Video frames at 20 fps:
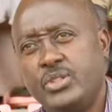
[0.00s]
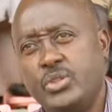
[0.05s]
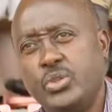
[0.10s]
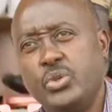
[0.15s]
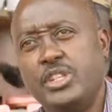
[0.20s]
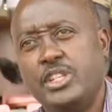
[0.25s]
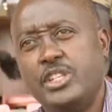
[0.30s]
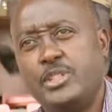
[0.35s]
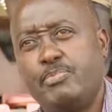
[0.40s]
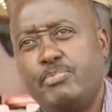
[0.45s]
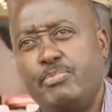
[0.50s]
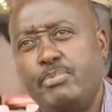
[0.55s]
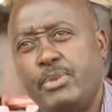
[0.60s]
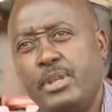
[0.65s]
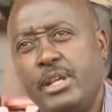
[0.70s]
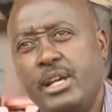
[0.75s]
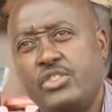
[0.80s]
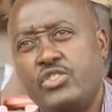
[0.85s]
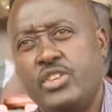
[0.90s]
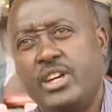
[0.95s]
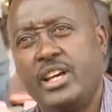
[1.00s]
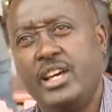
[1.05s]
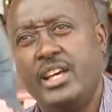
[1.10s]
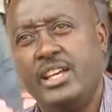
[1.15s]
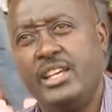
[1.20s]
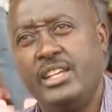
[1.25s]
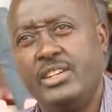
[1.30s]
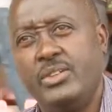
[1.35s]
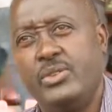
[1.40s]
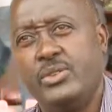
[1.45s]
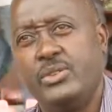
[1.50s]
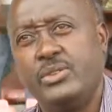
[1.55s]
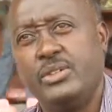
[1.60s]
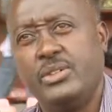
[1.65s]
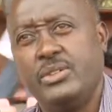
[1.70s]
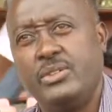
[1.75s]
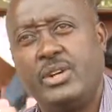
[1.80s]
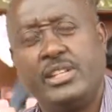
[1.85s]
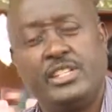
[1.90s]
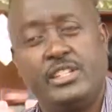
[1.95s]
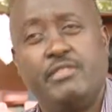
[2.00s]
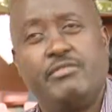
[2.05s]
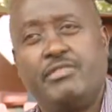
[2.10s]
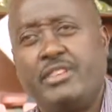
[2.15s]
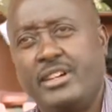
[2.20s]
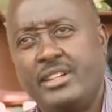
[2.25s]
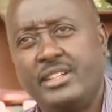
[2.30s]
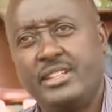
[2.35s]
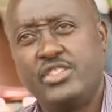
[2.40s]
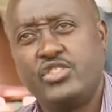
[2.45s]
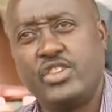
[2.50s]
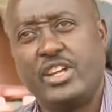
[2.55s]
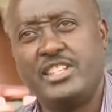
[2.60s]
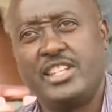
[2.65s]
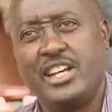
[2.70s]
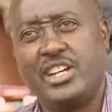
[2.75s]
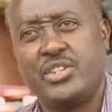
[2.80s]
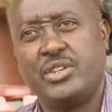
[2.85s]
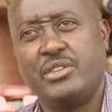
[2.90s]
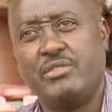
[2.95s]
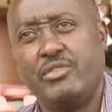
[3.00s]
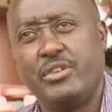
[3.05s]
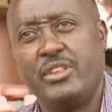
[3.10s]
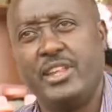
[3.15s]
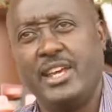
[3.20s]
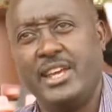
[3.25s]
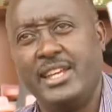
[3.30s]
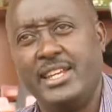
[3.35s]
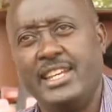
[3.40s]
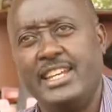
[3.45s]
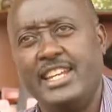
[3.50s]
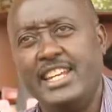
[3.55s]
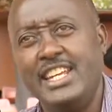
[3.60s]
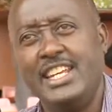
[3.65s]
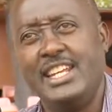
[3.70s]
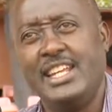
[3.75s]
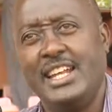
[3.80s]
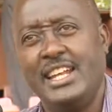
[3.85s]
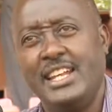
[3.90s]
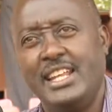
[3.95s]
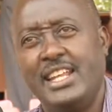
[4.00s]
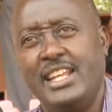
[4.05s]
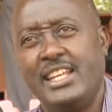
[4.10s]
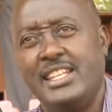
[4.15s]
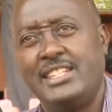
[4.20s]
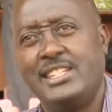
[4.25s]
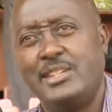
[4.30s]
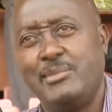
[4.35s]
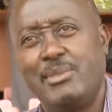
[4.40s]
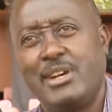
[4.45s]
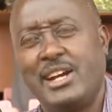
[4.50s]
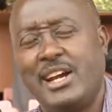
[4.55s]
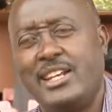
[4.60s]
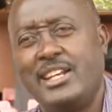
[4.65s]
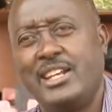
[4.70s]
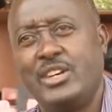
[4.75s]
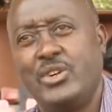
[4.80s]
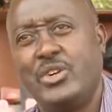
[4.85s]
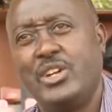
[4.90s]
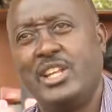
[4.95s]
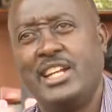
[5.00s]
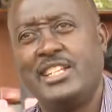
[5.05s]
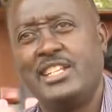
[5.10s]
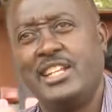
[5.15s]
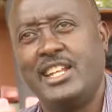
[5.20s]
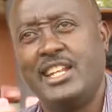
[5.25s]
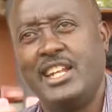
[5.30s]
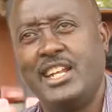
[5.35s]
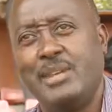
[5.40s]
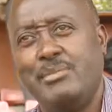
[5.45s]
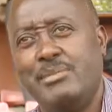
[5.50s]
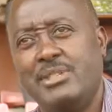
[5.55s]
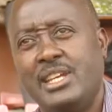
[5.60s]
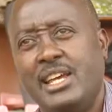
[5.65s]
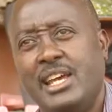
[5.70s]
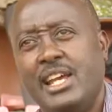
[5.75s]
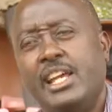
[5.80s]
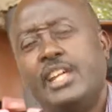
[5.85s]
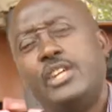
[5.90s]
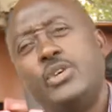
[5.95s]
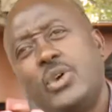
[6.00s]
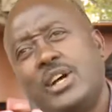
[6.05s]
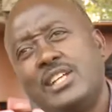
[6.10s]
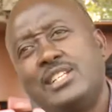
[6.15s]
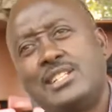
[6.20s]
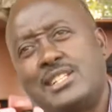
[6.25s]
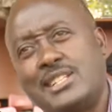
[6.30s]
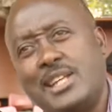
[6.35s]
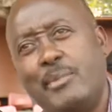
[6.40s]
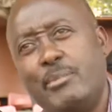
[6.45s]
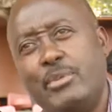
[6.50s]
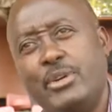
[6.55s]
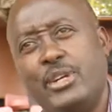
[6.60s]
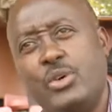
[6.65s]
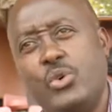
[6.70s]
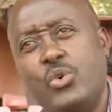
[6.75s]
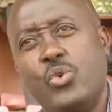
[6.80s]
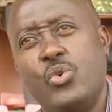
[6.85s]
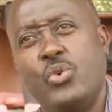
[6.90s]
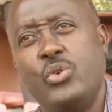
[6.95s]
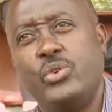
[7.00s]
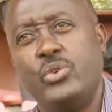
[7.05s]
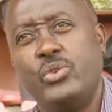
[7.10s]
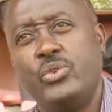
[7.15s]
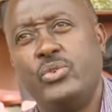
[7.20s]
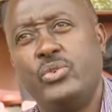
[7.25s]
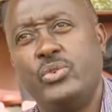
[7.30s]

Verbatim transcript: do this, uh, try whatever transaction for the NIN and the SIM card and all that and the names, you ask somebody who